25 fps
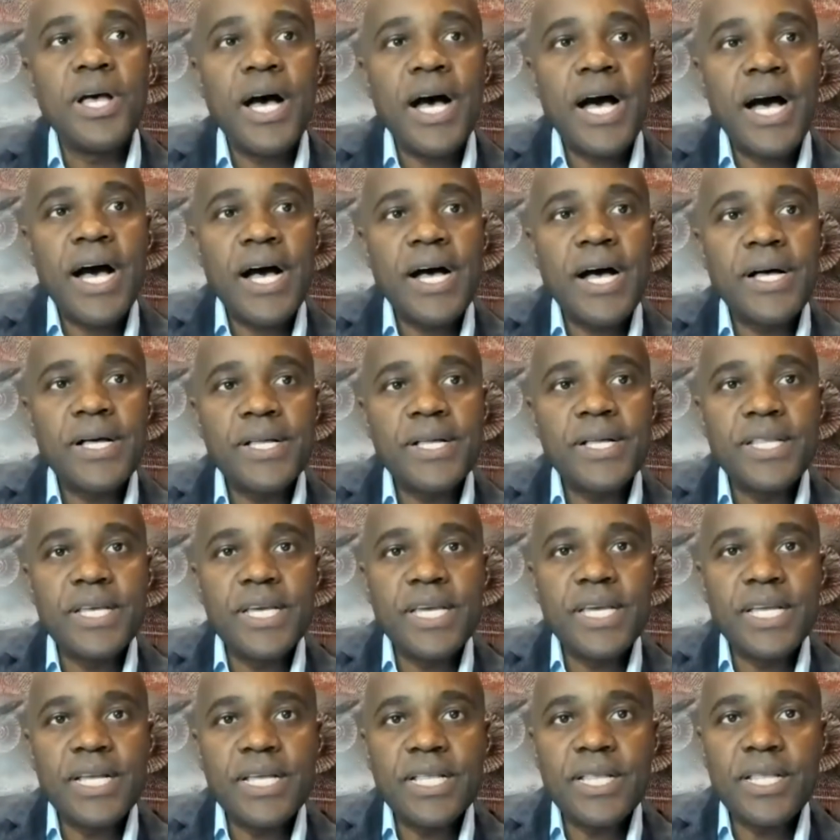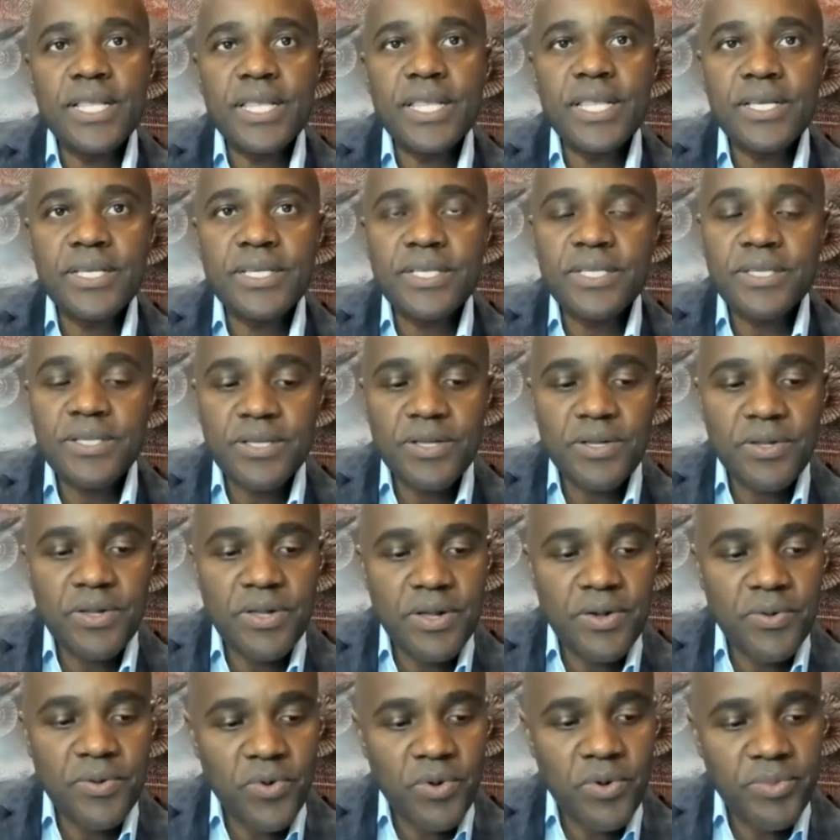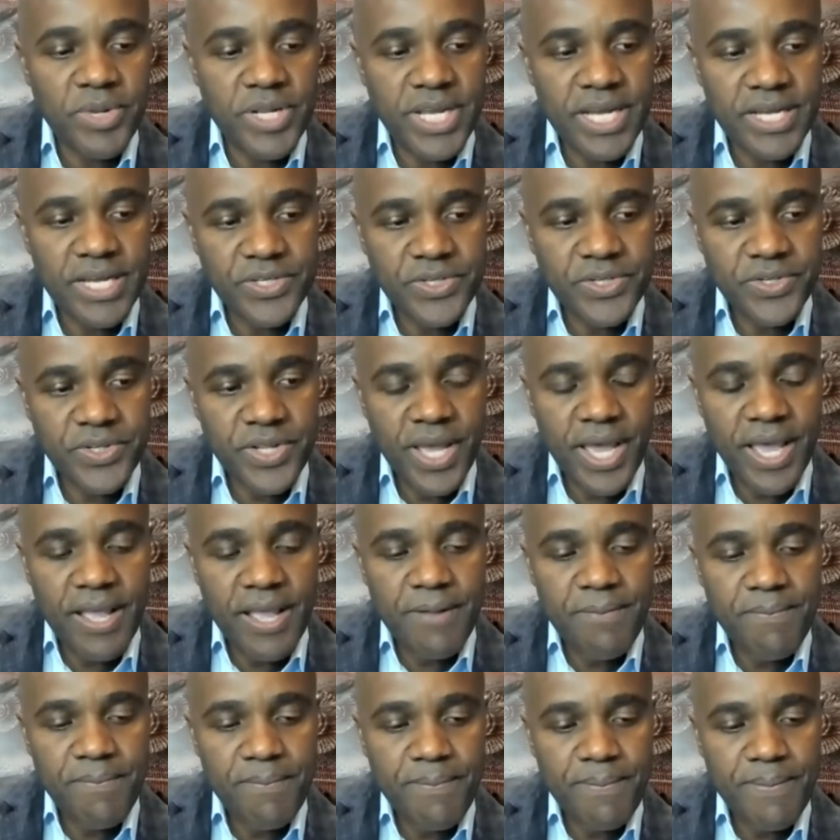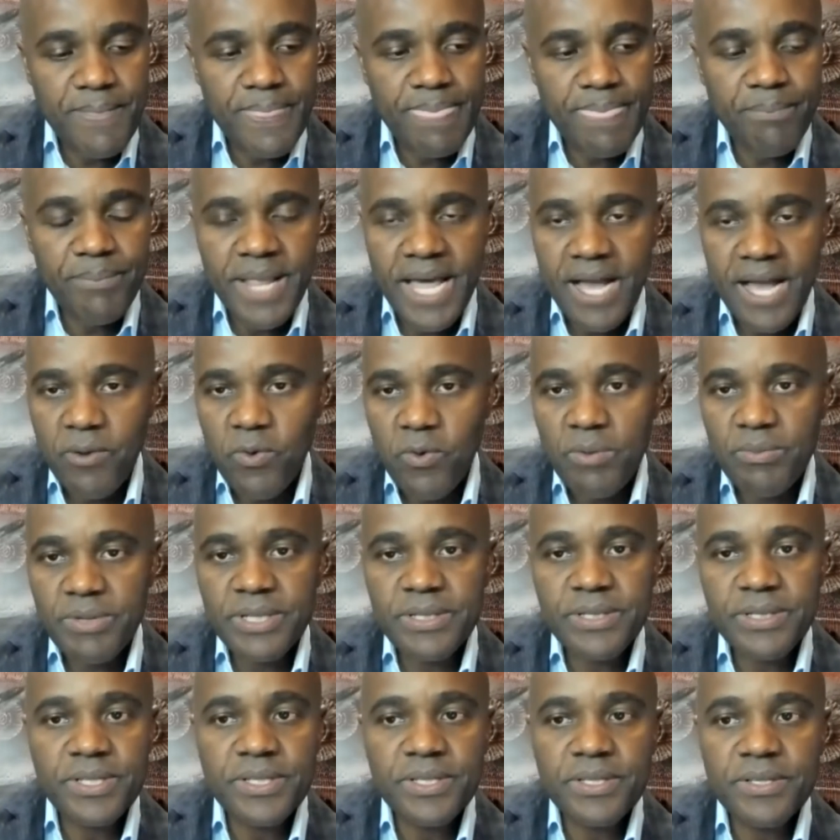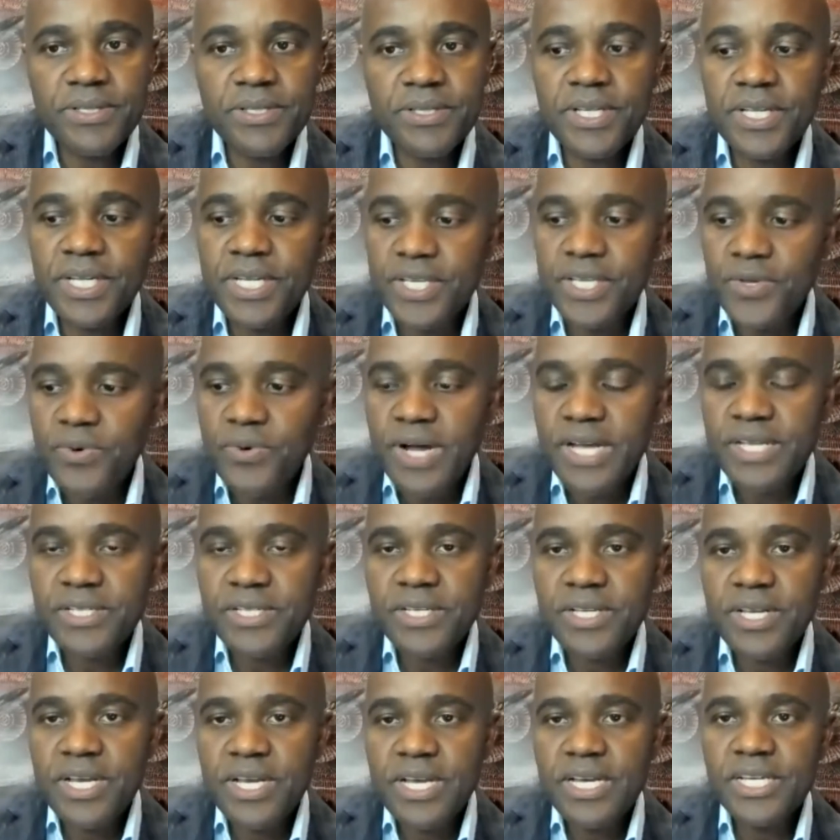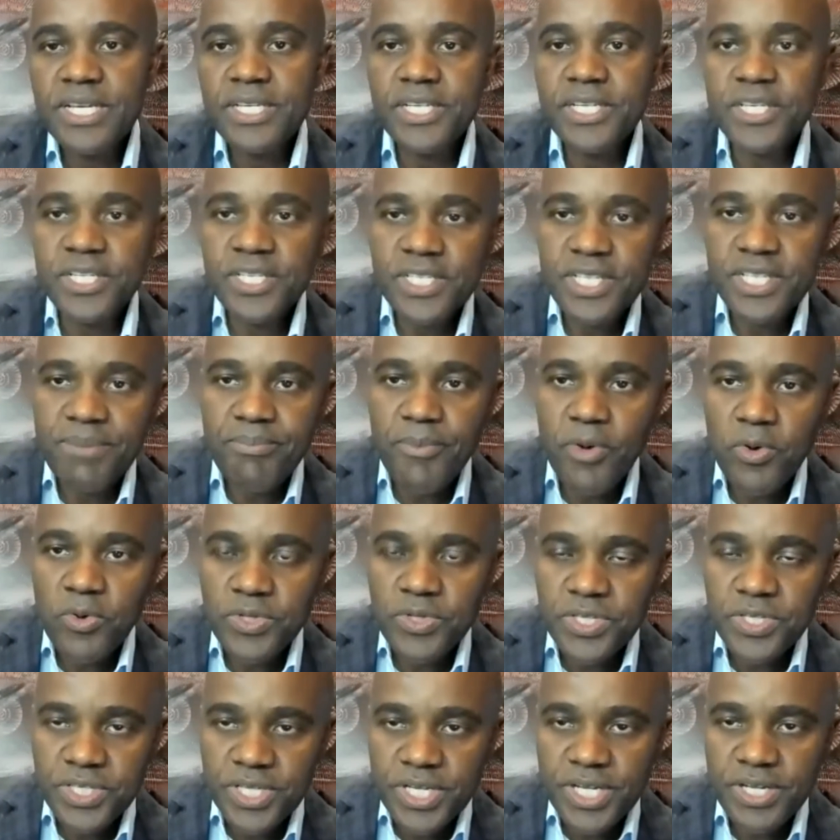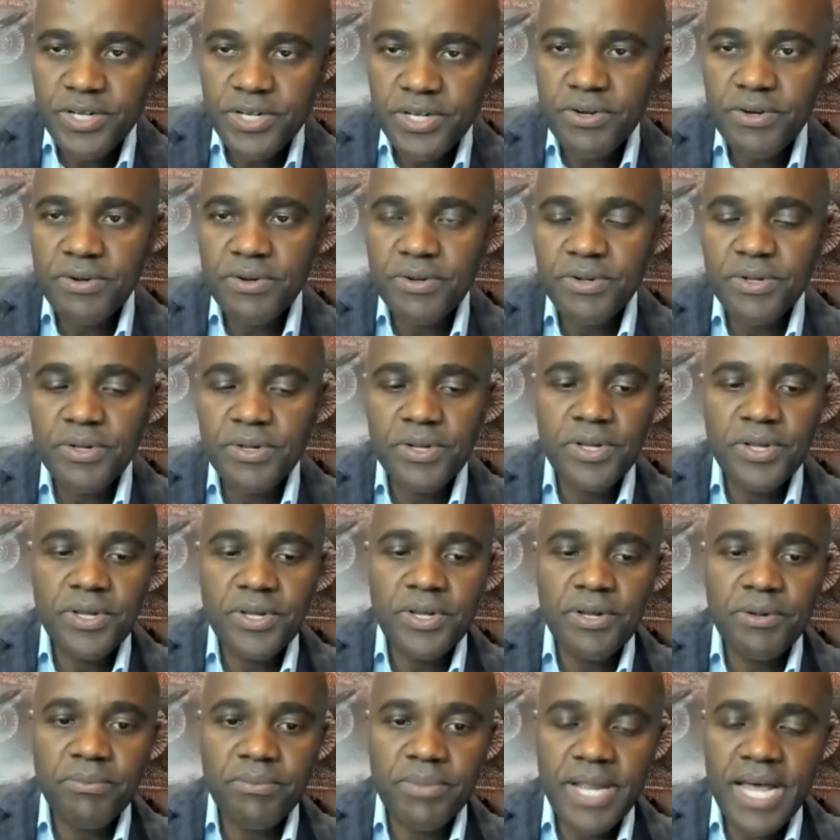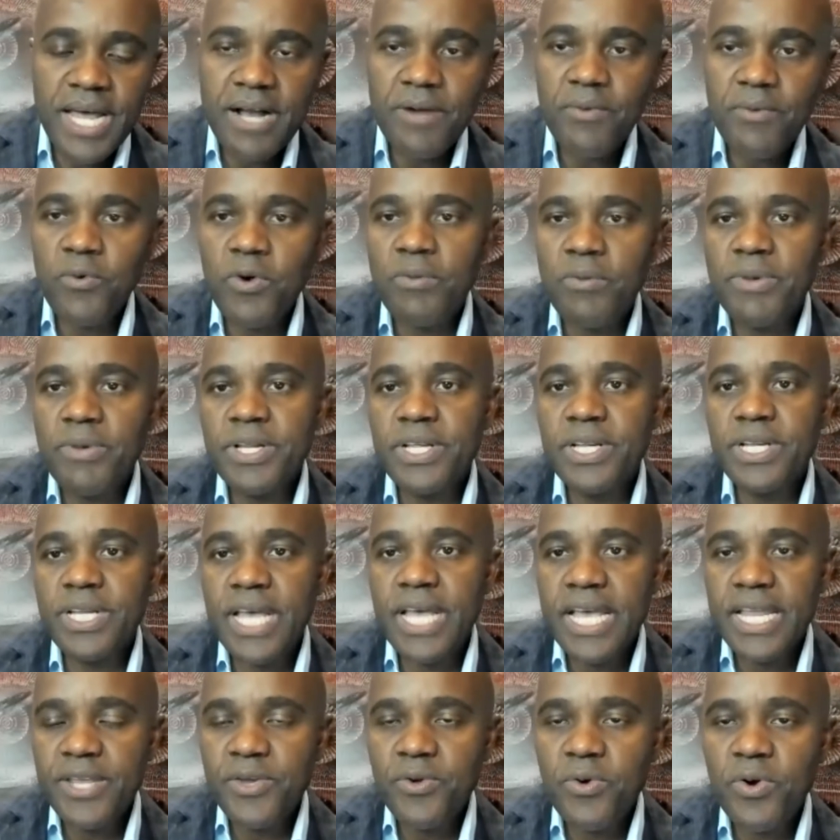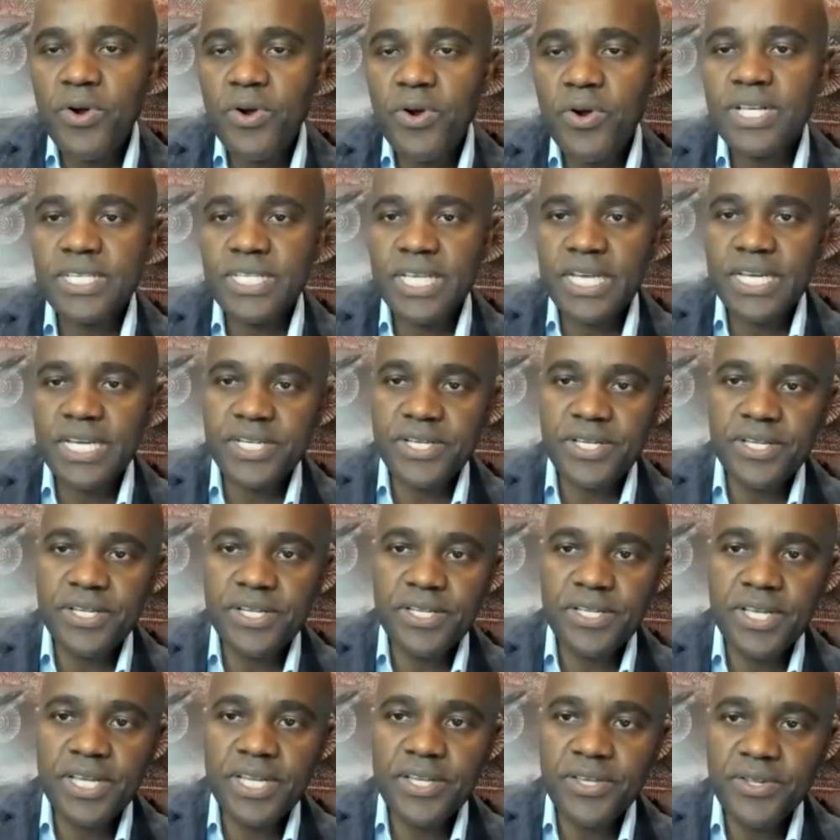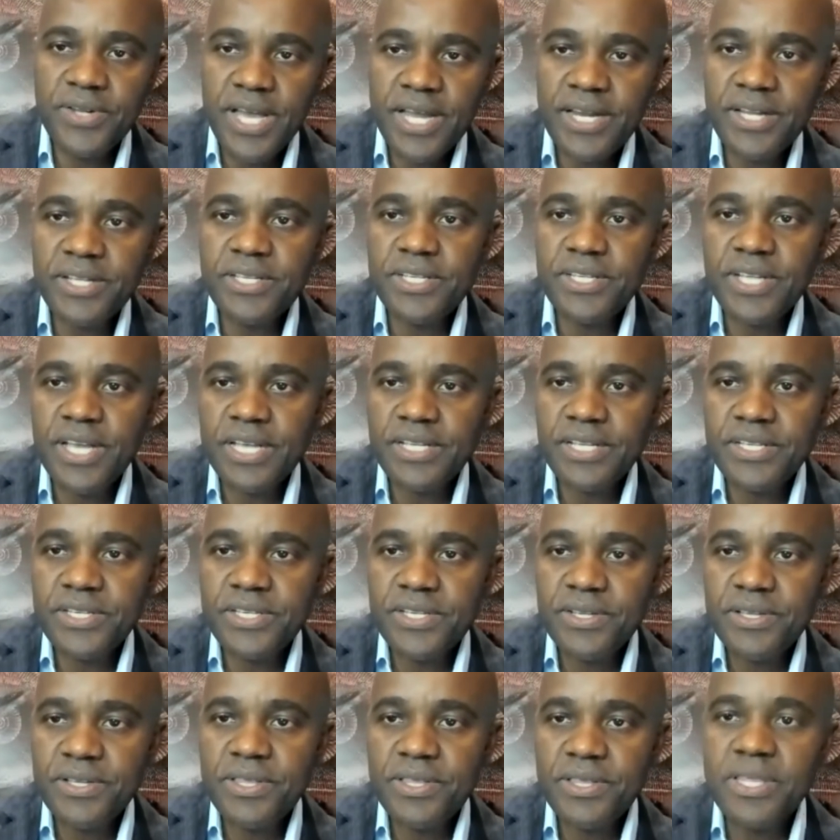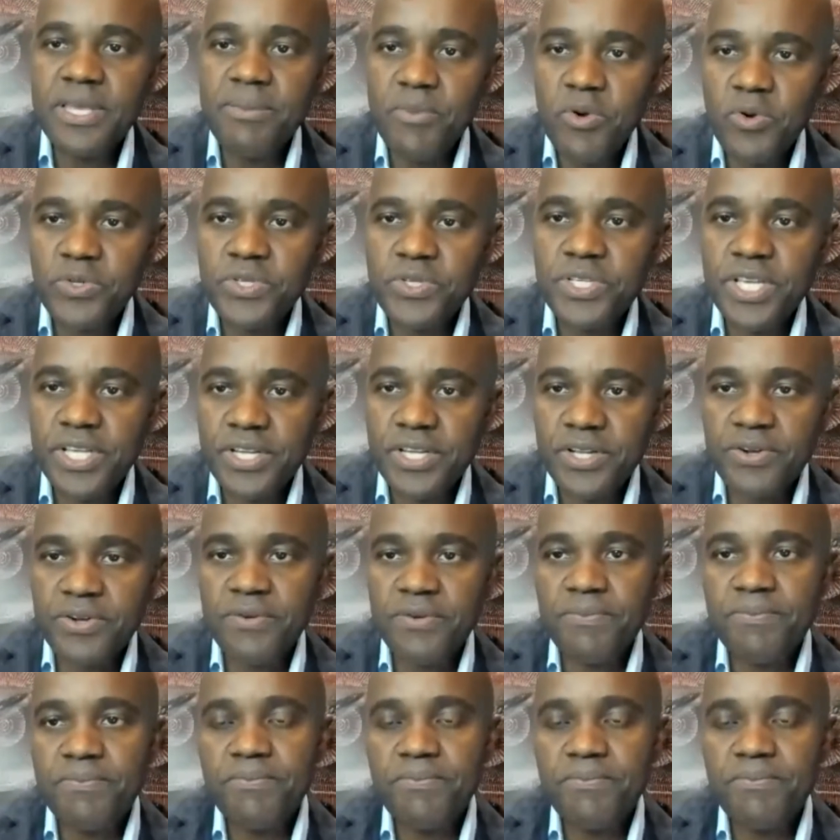this woman yesterday, Black woman in the US. She's the most senior Black woman in any organization in the United States, the most senior.